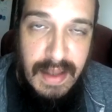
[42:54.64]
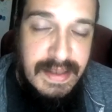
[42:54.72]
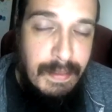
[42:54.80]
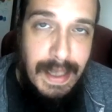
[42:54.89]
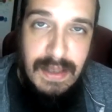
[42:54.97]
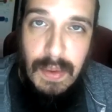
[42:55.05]

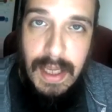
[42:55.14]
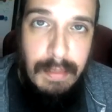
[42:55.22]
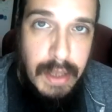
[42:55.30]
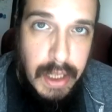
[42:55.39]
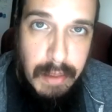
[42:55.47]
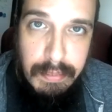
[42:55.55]
is the best way to
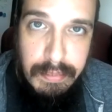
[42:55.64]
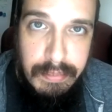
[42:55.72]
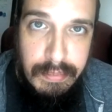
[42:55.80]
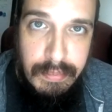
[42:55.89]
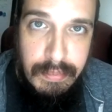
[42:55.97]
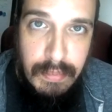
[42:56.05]
put it.
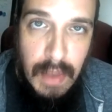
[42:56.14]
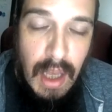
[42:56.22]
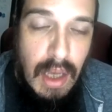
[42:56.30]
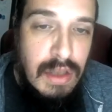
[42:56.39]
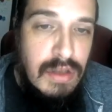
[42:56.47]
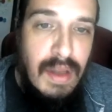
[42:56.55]

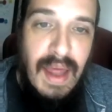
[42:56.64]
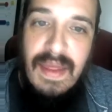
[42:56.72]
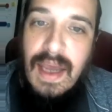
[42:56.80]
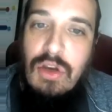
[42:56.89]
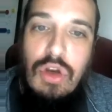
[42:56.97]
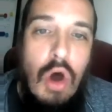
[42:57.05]
So that
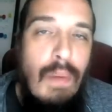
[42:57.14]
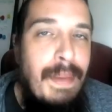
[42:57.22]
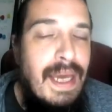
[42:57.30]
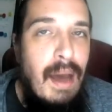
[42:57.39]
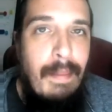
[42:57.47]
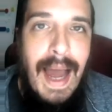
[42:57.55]
they don't
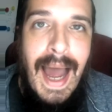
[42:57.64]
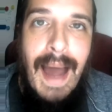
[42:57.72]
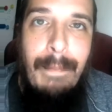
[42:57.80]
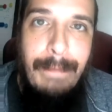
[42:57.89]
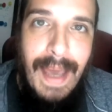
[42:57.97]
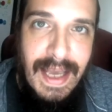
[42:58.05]
become a
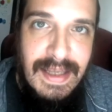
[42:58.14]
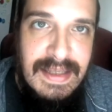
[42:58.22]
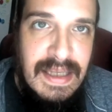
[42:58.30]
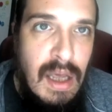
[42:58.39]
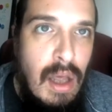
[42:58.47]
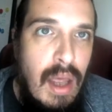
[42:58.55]
hot
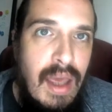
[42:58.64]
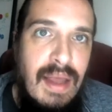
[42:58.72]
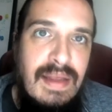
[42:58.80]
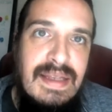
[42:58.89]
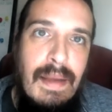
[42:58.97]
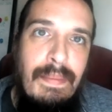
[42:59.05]
mess
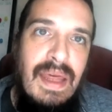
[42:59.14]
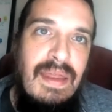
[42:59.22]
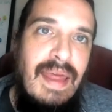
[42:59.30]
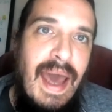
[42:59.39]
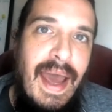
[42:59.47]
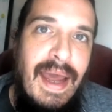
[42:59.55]
in
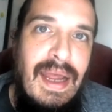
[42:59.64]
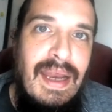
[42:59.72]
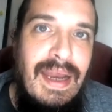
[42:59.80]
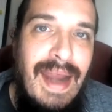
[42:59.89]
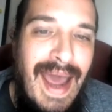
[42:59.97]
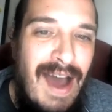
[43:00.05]
something that
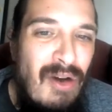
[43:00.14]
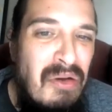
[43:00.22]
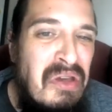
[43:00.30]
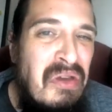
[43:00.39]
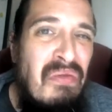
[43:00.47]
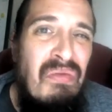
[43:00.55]

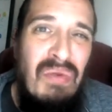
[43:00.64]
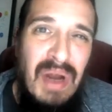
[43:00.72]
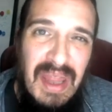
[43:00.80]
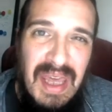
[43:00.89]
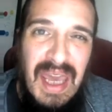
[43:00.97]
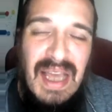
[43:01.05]
now you
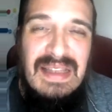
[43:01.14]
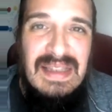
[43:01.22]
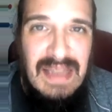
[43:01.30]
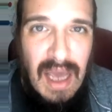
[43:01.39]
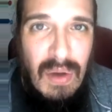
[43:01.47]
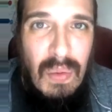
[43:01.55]
really get
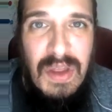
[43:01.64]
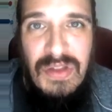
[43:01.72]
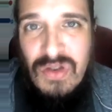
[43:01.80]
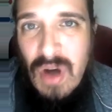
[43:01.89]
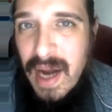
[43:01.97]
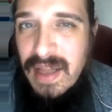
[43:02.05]
stuck
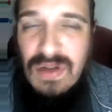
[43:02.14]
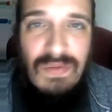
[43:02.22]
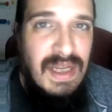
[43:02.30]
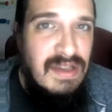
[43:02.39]
with trying to